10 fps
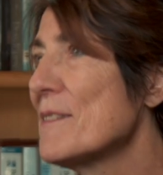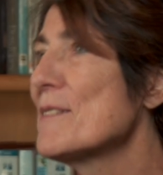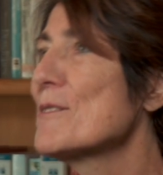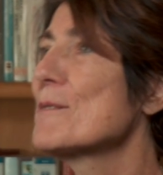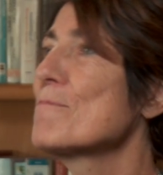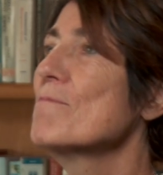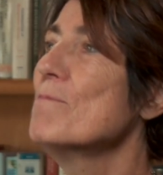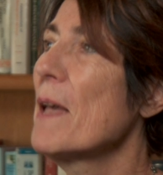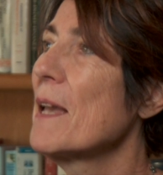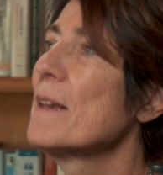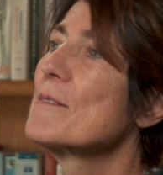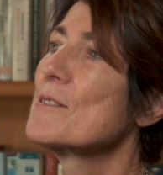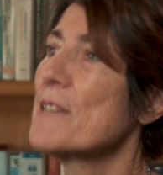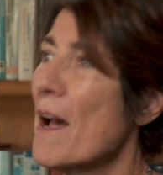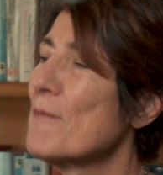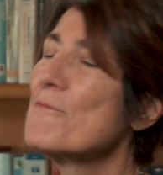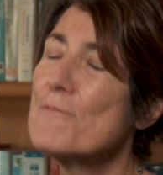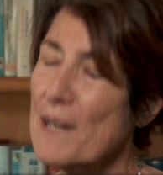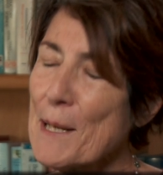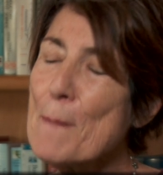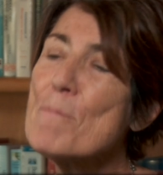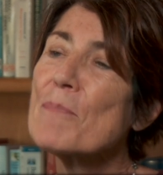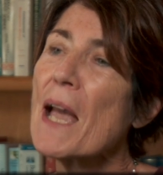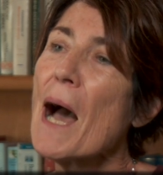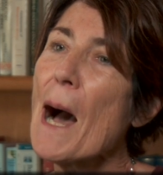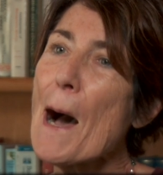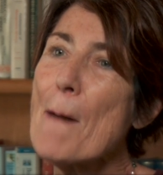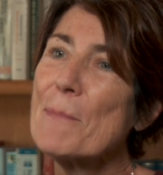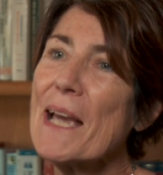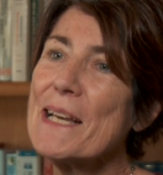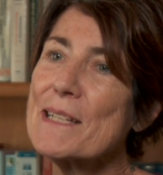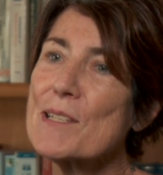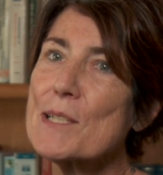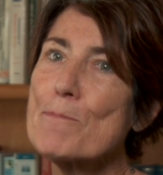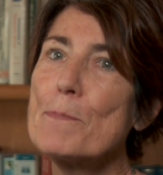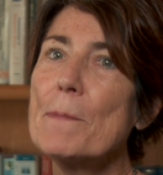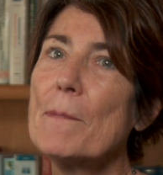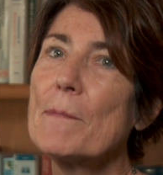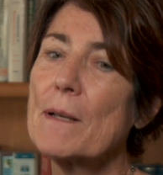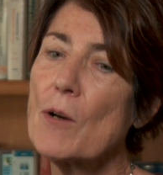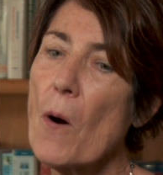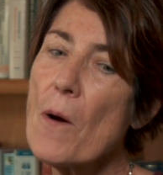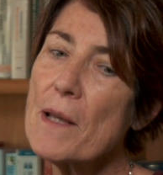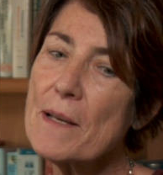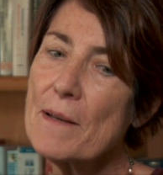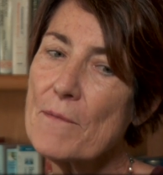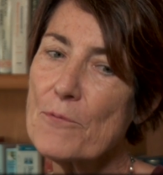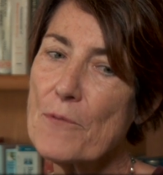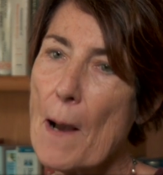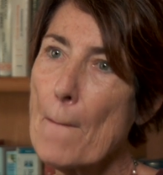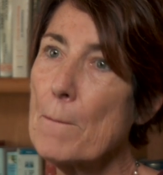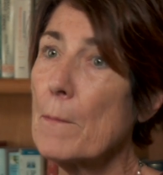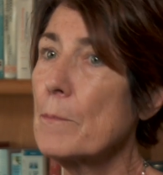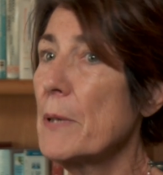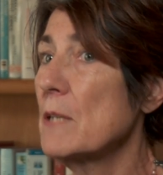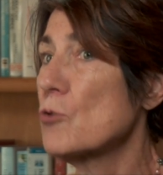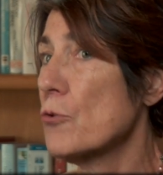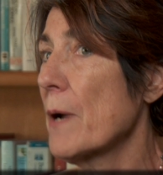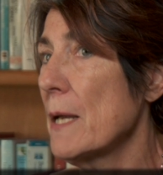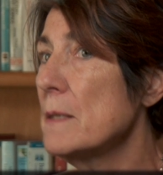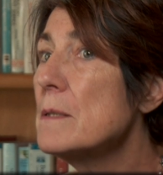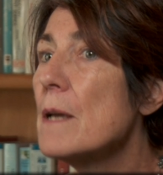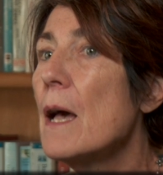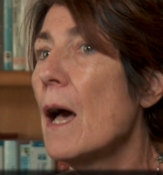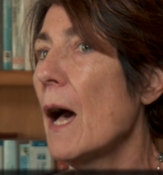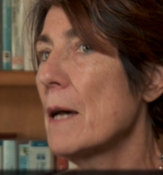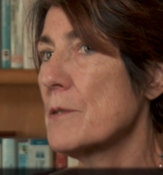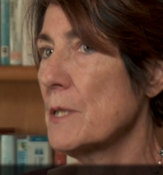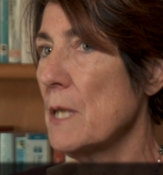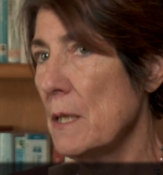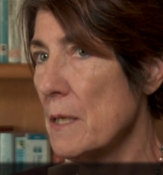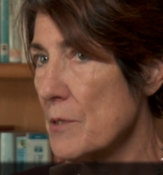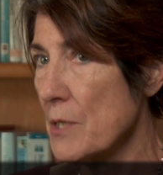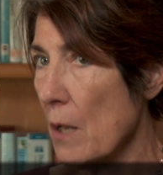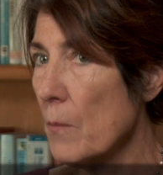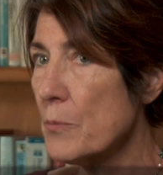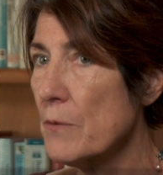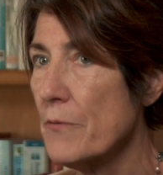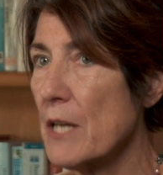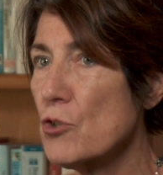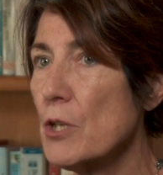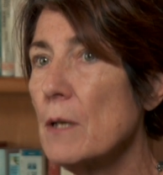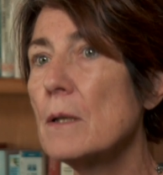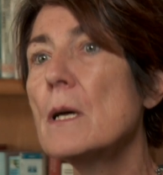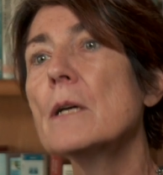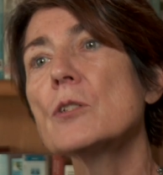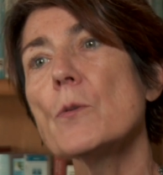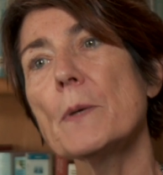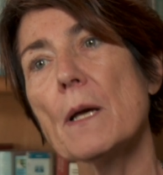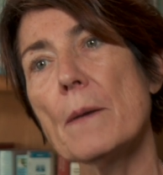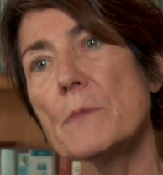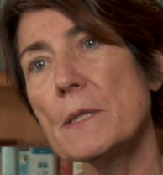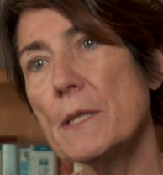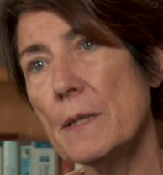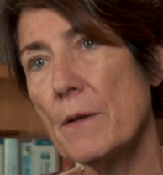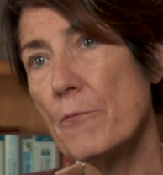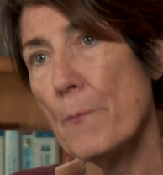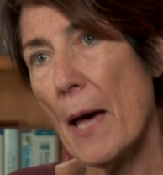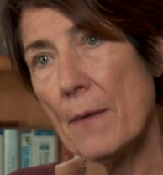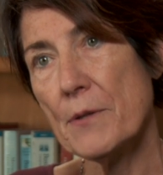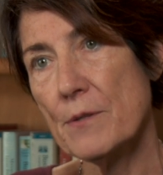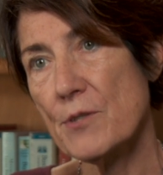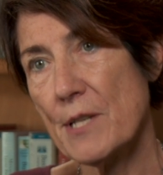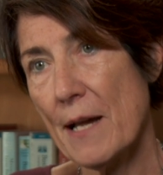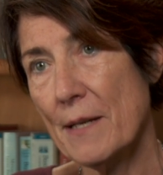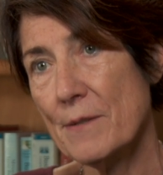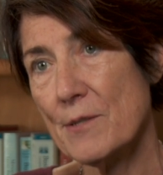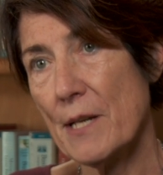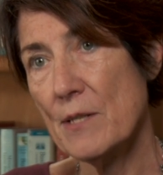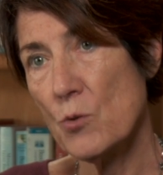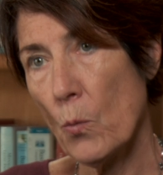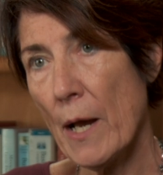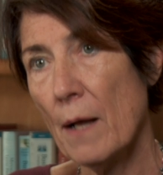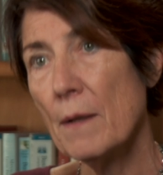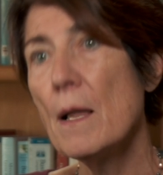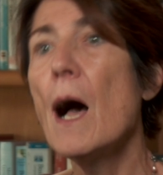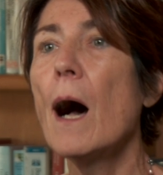this may sound funny. Um, it's going from being trained as an ESL professional to become the Dean of Math and Science as well.